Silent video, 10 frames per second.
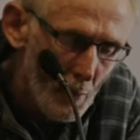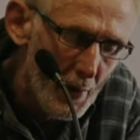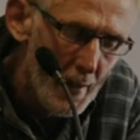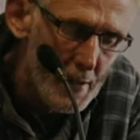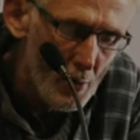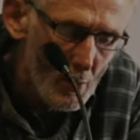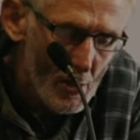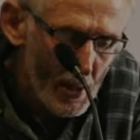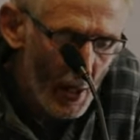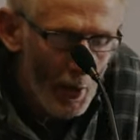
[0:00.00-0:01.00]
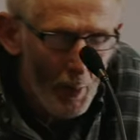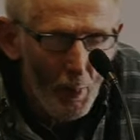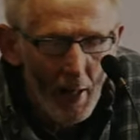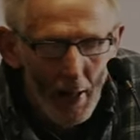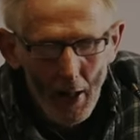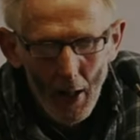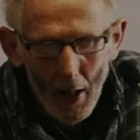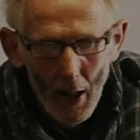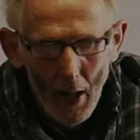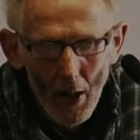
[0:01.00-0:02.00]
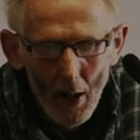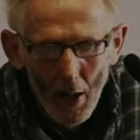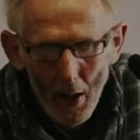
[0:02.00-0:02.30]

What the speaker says: But there's also, I